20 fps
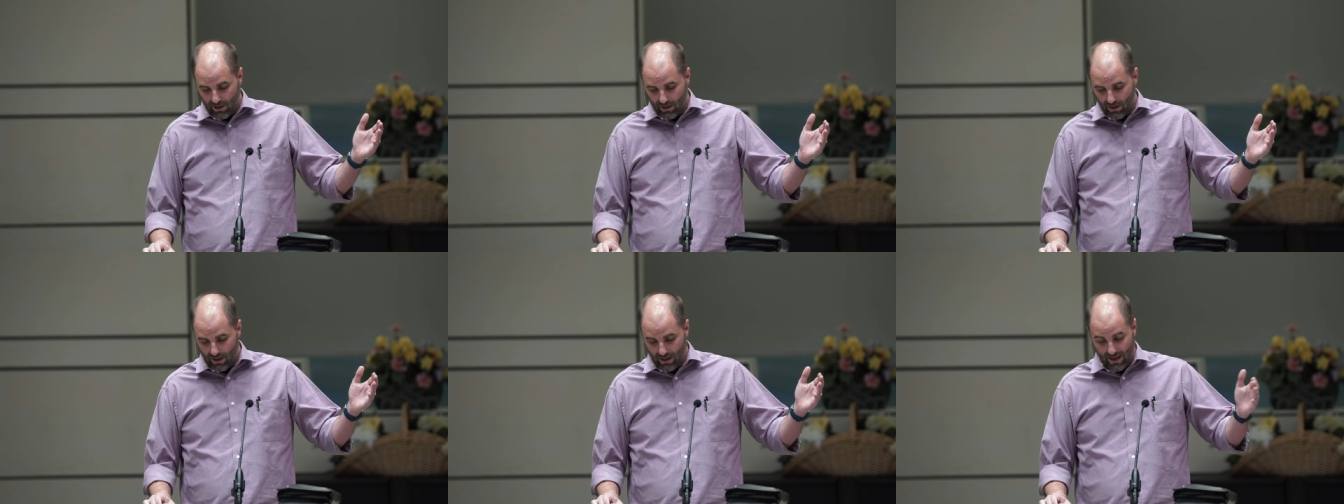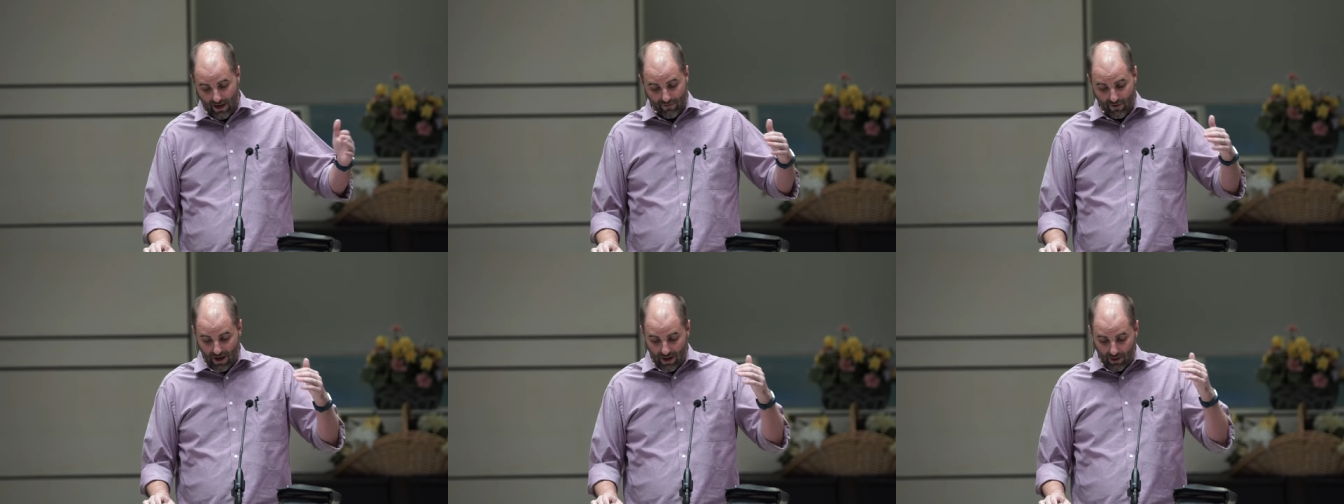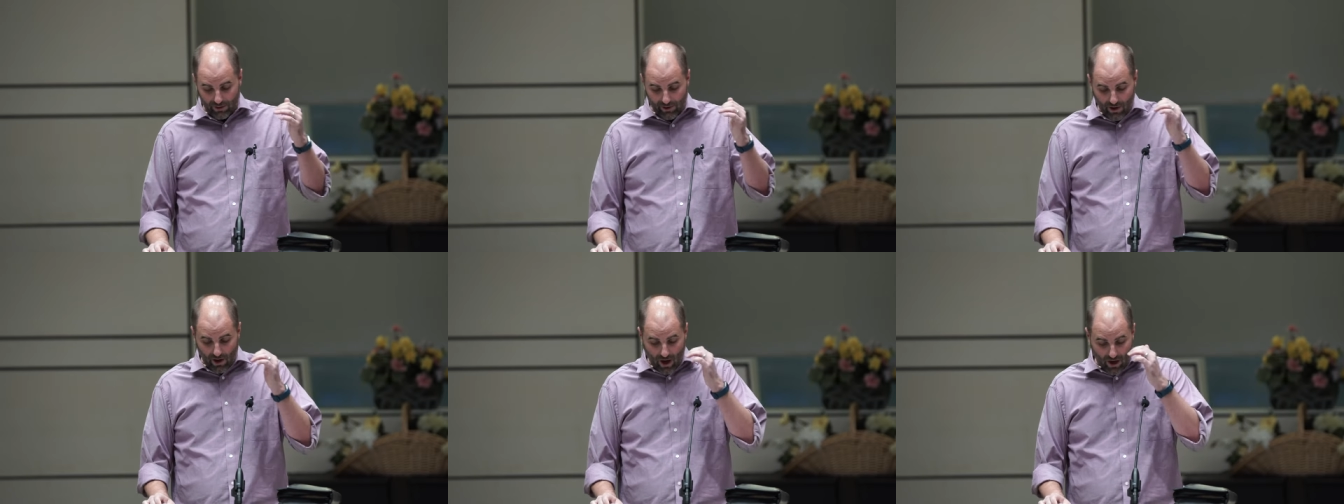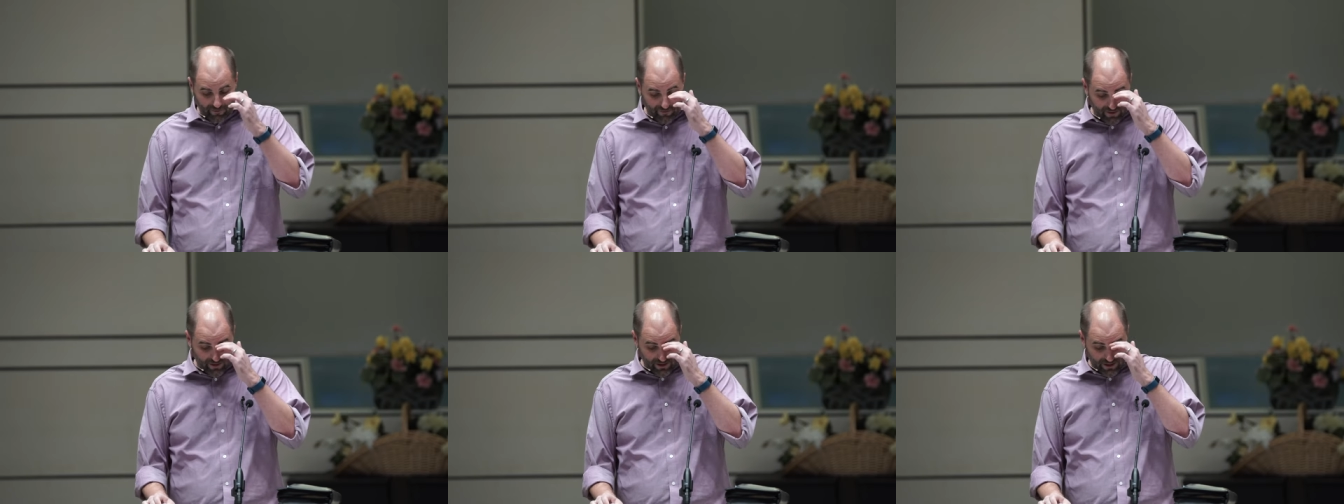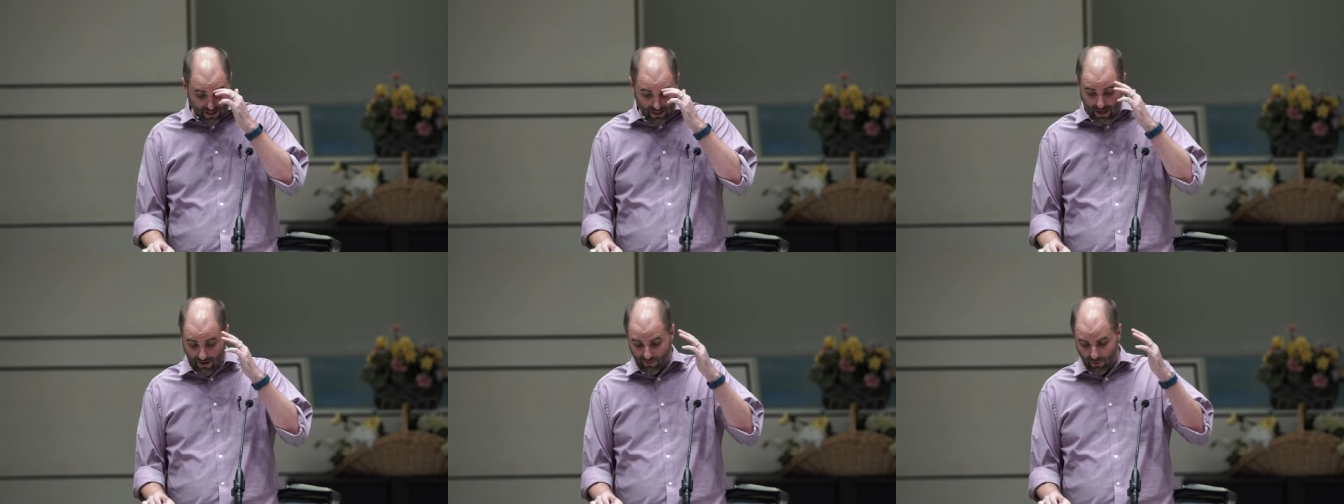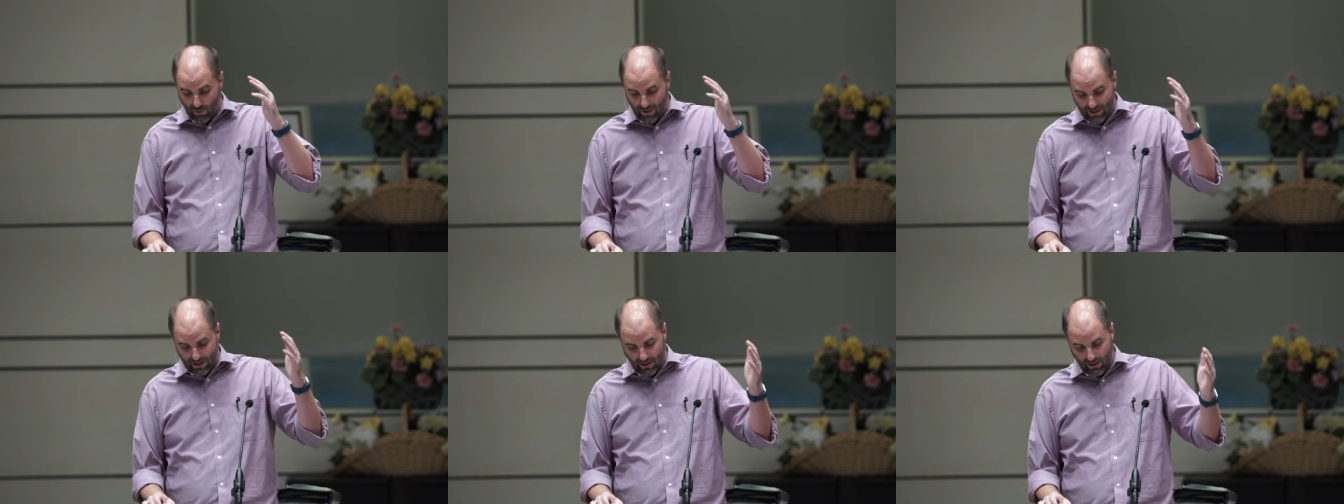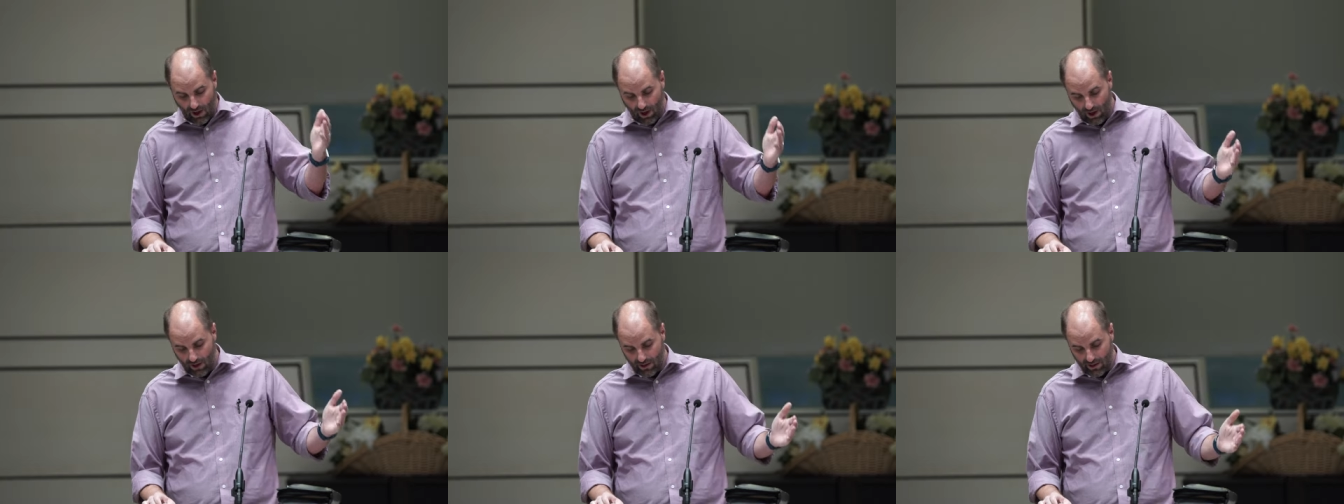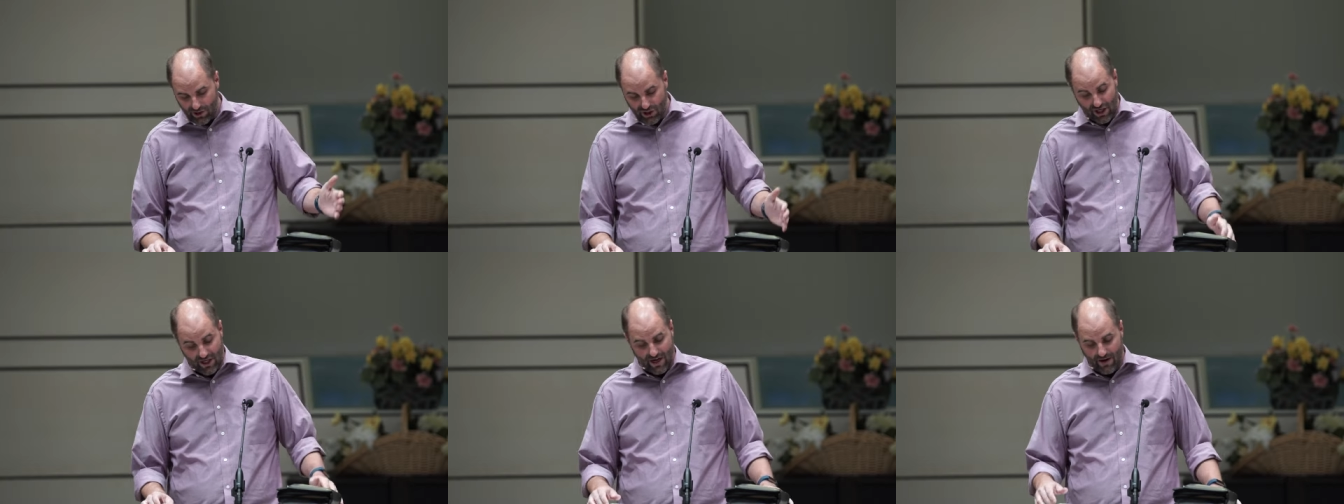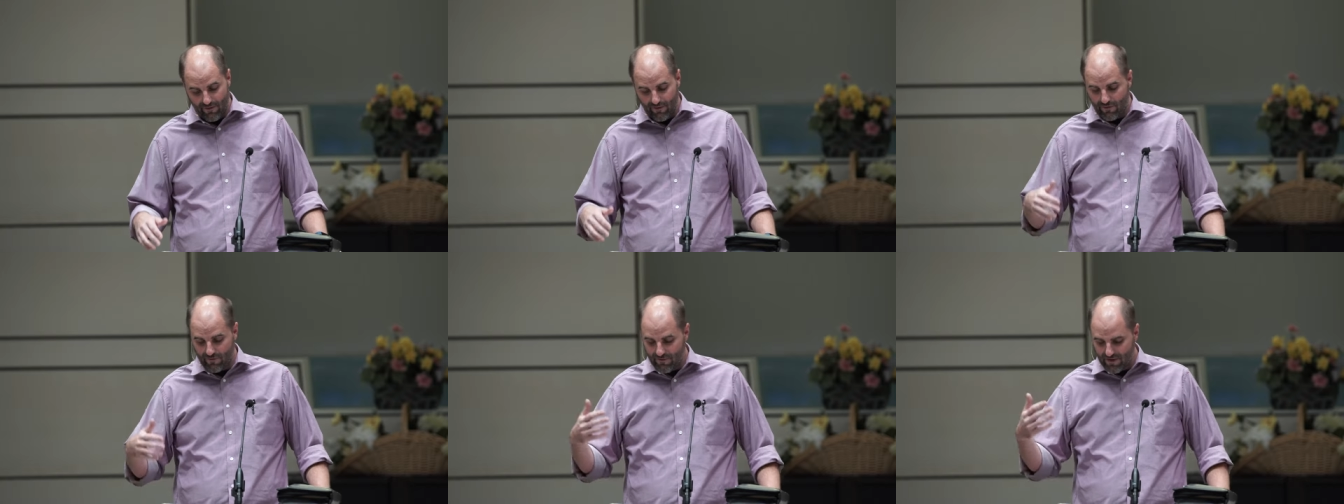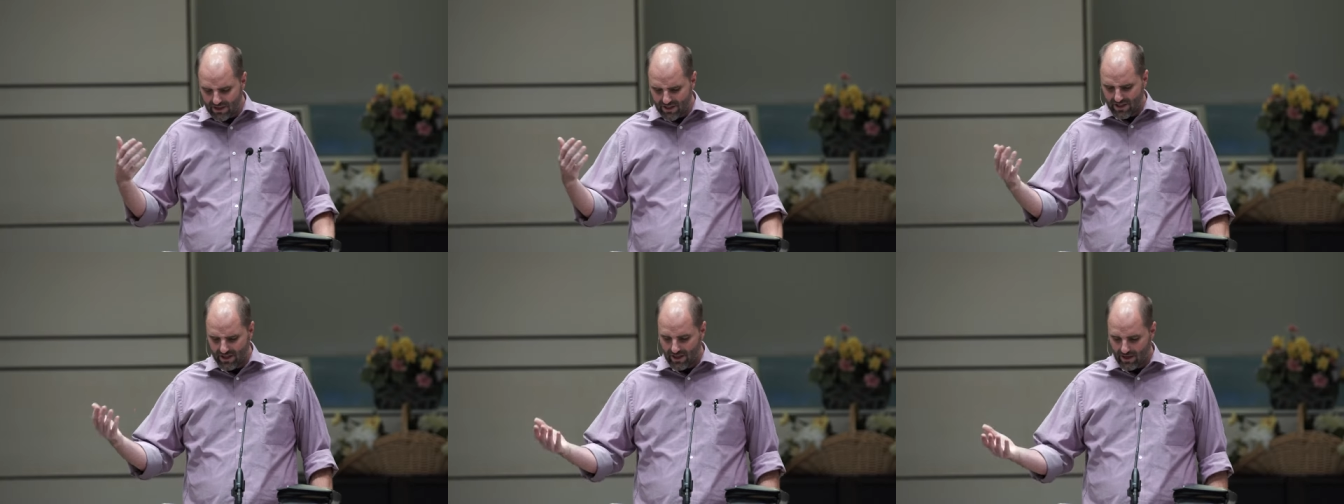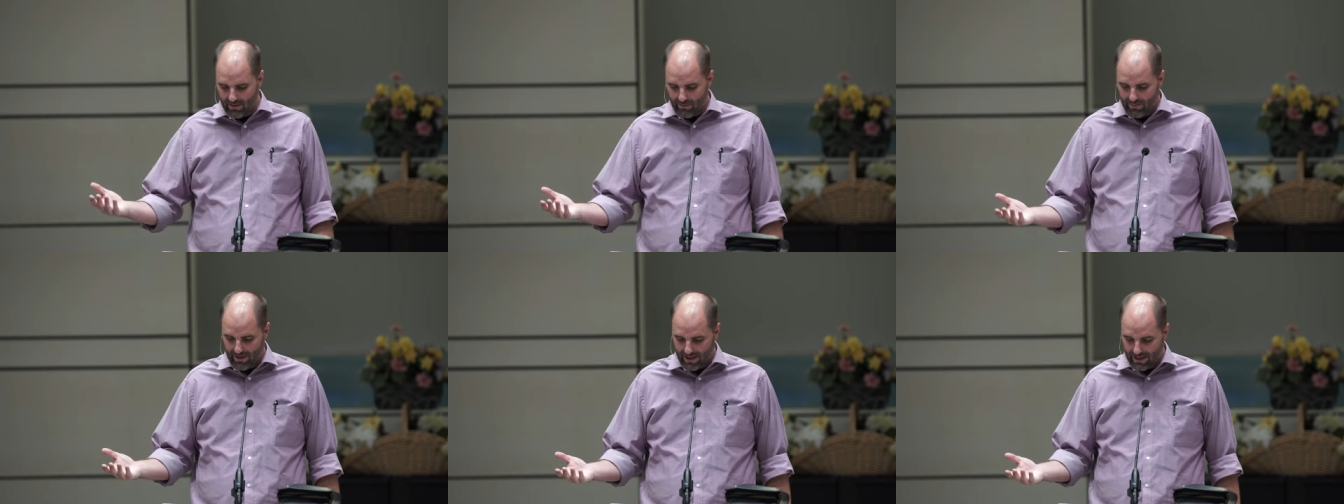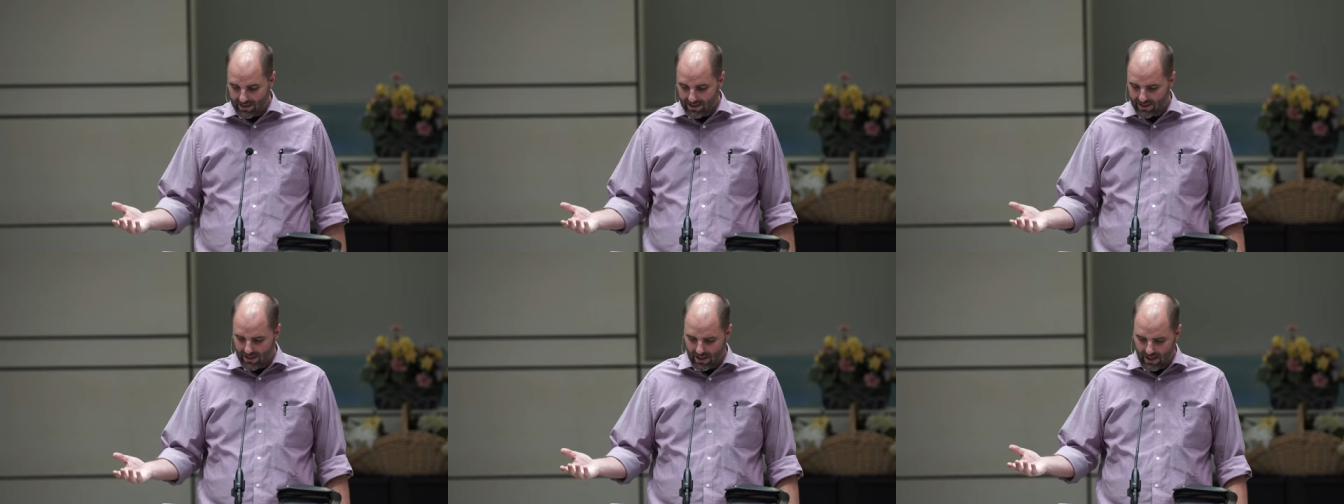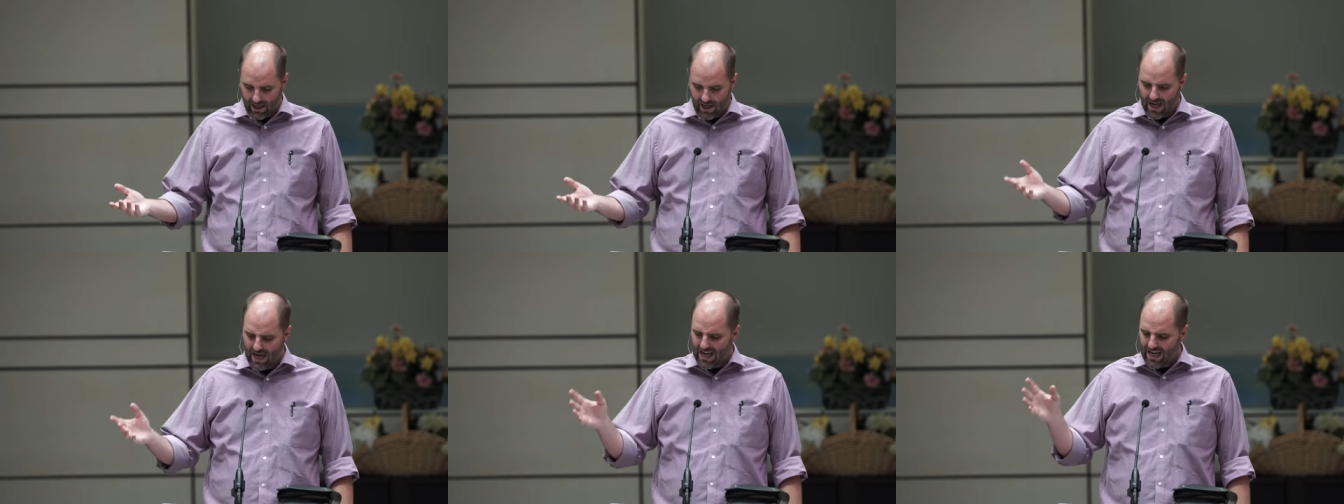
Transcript: He never held an office. He never went to college. He never visited a big city.